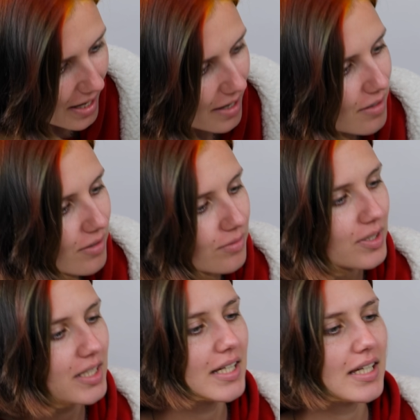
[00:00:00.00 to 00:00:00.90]
I
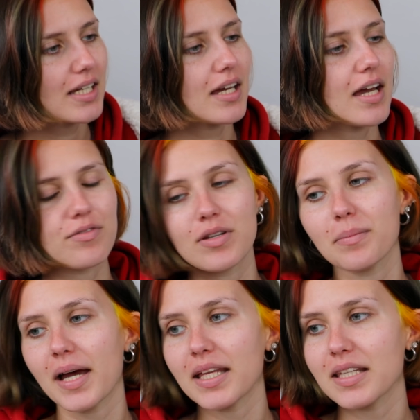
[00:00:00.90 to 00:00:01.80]
really have in
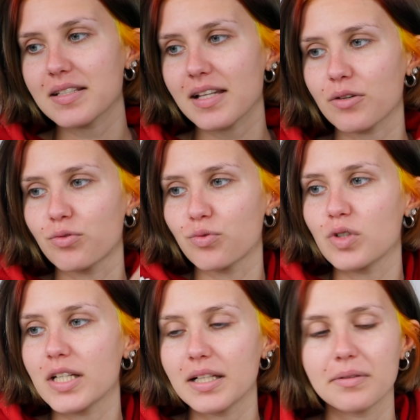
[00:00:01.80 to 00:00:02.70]
mind these like
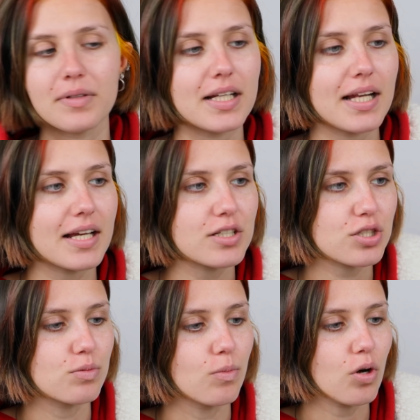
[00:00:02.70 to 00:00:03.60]
really, really like
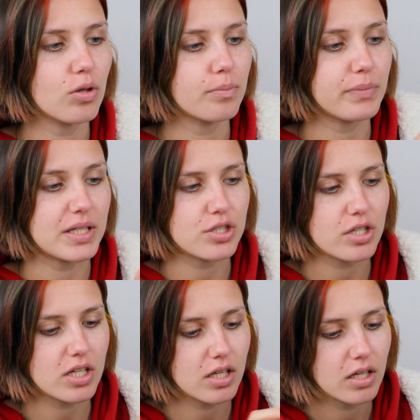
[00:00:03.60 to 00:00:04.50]
small
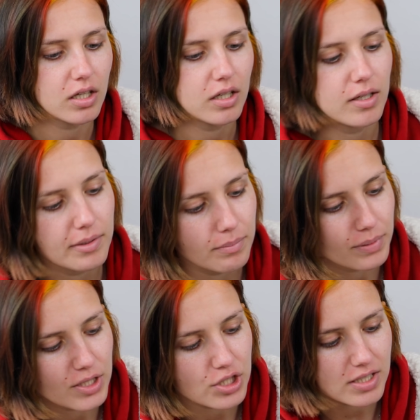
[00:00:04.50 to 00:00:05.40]
beachy,
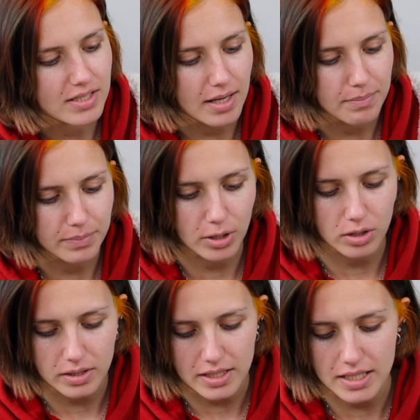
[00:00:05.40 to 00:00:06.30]
beachy type
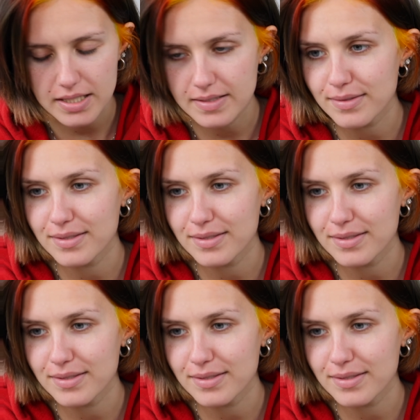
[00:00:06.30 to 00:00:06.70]
curlies.